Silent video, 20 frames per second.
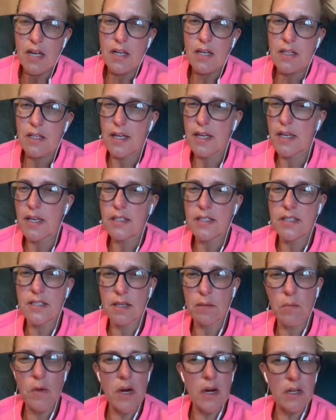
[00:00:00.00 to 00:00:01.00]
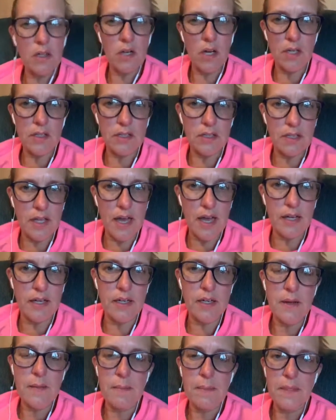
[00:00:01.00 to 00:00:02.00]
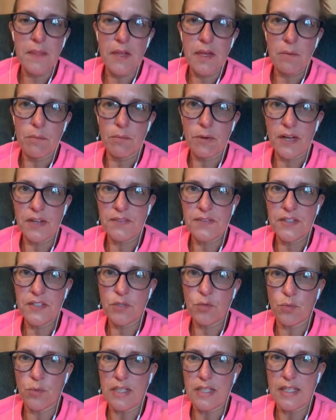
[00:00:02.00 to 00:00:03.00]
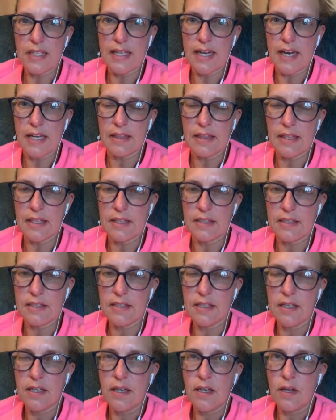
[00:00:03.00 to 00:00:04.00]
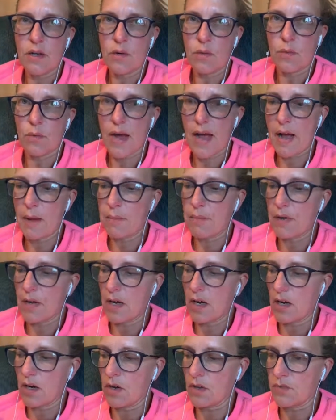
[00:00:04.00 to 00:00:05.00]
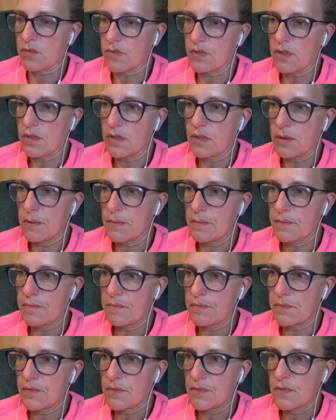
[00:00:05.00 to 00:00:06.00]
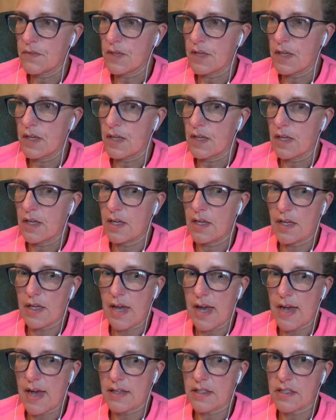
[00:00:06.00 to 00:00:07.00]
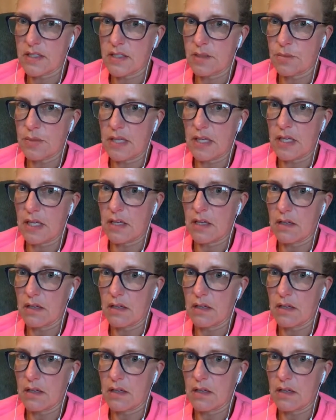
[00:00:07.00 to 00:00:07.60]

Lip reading: Like somewhere along the line, breakfast really got this rap of it has to be